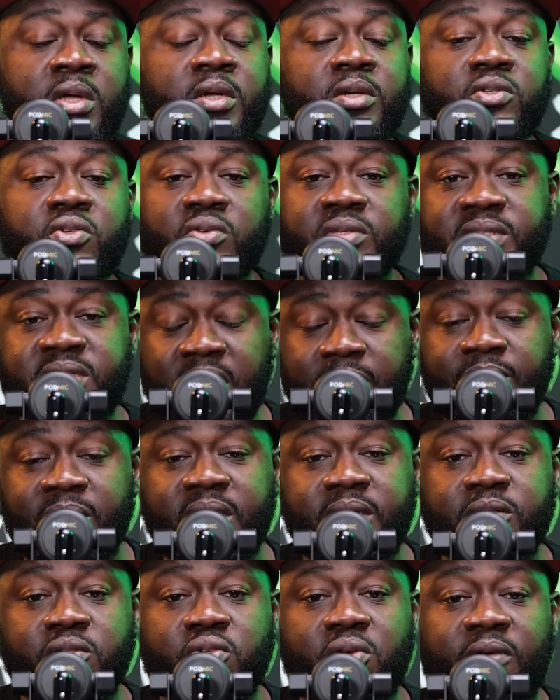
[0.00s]
So send
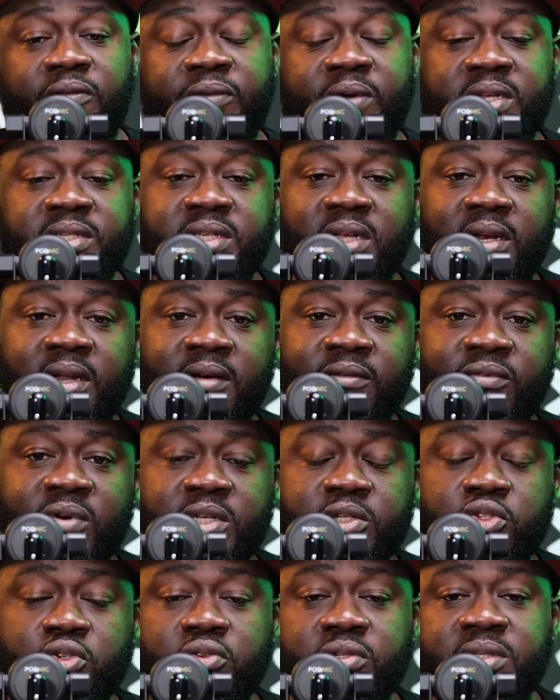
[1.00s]
money to your friends and loved
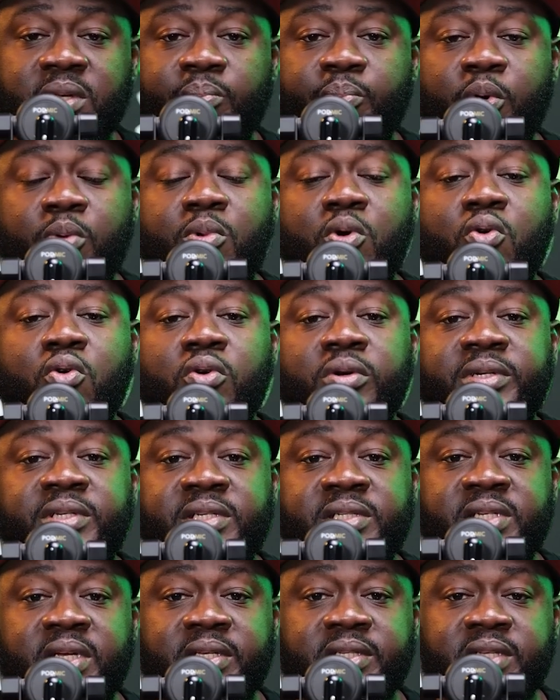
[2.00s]
ones. Use the promo code
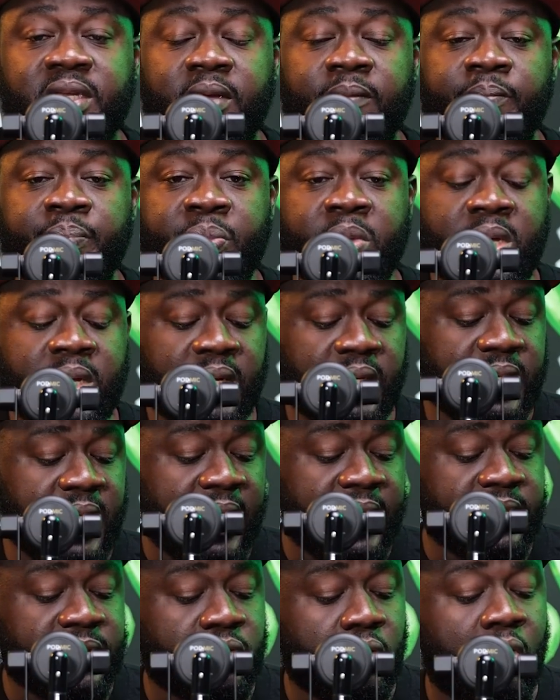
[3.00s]
DJ Slim
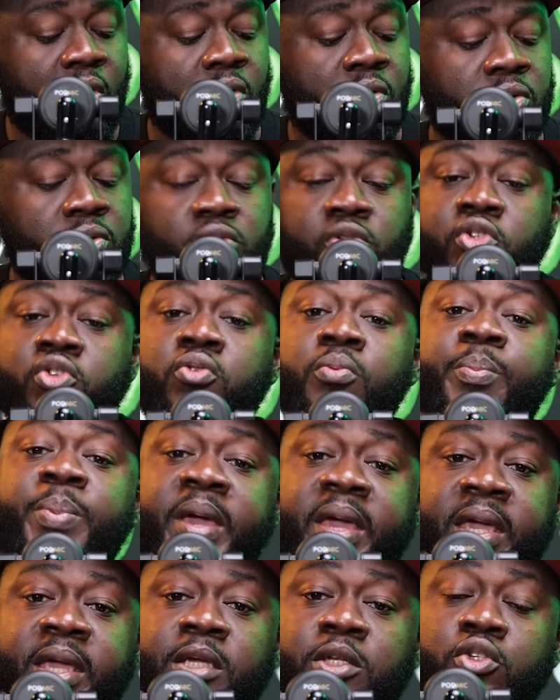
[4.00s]
that is on
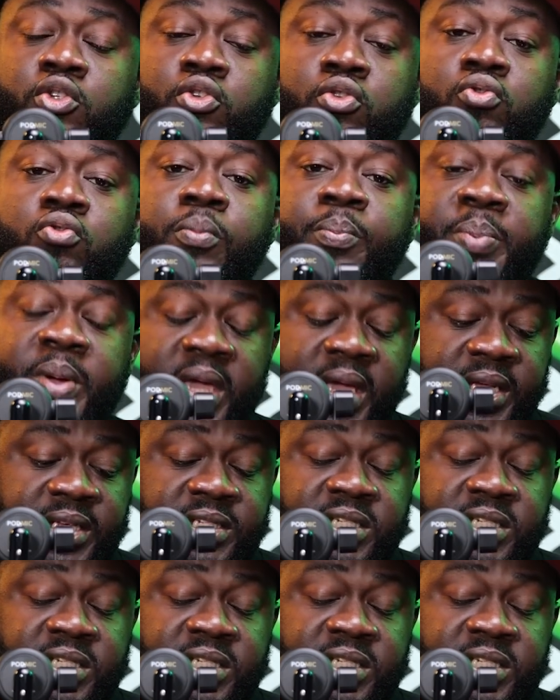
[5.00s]
Jupay. Jupay.